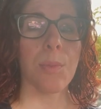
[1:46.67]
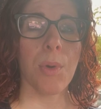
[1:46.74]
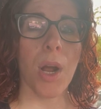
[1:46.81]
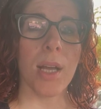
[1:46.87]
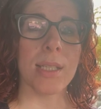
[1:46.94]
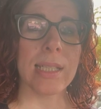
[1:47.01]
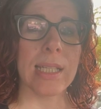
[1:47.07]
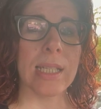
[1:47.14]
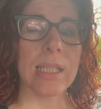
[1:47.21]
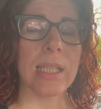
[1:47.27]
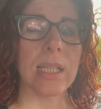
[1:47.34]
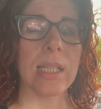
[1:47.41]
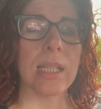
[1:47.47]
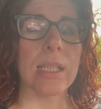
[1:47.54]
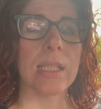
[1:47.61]

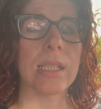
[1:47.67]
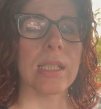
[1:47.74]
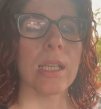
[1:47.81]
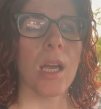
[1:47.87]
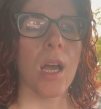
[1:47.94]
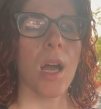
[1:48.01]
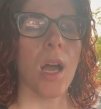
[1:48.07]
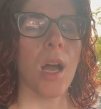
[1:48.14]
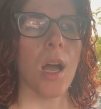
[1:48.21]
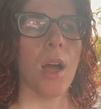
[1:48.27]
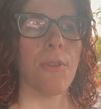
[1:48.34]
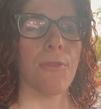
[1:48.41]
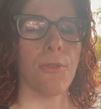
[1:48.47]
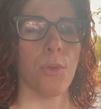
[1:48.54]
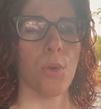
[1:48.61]
prosthesis
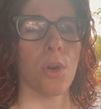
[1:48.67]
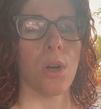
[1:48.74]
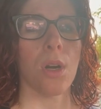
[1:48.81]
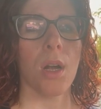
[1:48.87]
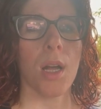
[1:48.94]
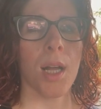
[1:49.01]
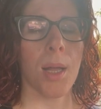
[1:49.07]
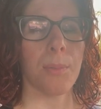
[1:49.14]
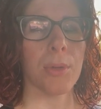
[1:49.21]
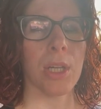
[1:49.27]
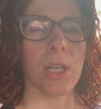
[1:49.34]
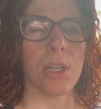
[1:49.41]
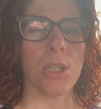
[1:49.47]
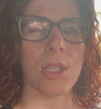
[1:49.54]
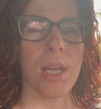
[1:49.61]
for a couple
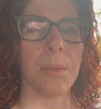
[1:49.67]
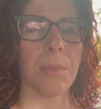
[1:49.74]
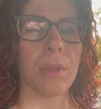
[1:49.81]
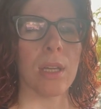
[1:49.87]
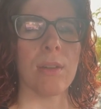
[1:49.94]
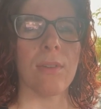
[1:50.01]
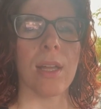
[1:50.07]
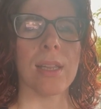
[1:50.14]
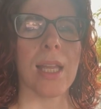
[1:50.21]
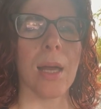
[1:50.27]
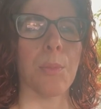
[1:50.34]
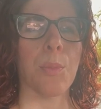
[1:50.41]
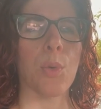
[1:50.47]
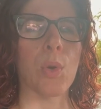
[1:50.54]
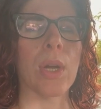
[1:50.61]
years, I believe, at
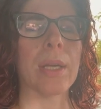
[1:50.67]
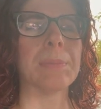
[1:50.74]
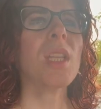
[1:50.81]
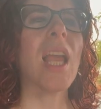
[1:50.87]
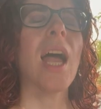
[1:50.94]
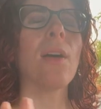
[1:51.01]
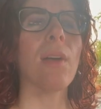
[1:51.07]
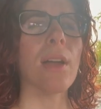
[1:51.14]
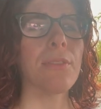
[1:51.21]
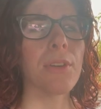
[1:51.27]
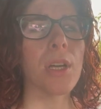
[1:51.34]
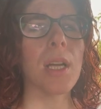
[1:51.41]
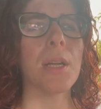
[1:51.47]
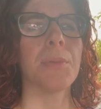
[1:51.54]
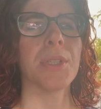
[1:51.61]
that point.
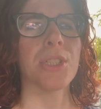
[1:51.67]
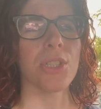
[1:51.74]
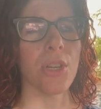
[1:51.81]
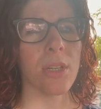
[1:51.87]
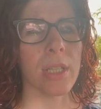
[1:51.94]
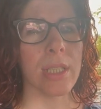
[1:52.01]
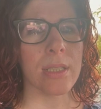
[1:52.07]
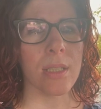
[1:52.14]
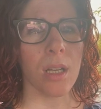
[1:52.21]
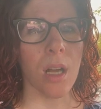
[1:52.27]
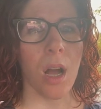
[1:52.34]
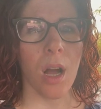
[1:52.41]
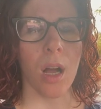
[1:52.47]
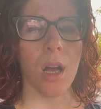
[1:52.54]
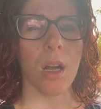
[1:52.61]
However, it was starting to
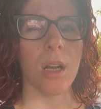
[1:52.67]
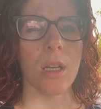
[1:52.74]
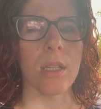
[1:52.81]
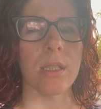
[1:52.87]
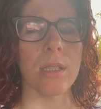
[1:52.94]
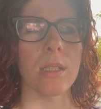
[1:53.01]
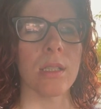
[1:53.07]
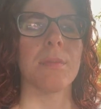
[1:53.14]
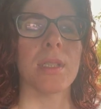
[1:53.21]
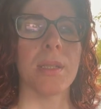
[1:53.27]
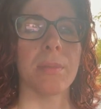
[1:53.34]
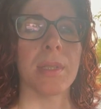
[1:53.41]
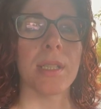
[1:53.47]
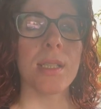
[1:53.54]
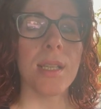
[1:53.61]
cause
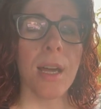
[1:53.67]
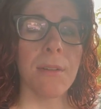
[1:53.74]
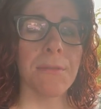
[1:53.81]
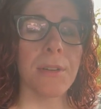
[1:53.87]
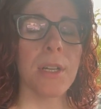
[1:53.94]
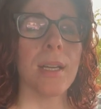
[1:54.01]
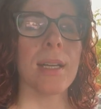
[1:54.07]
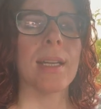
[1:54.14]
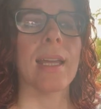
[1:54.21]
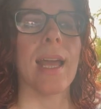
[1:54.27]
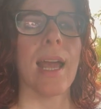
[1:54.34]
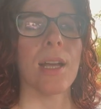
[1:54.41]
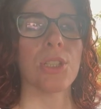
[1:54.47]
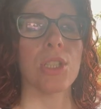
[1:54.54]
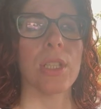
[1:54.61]
some discomfort, and it
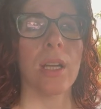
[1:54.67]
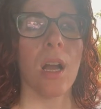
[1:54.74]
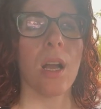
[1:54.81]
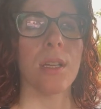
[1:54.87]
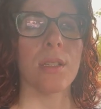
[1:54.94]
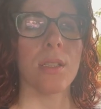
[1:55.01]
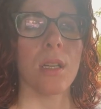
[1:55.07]
actually caused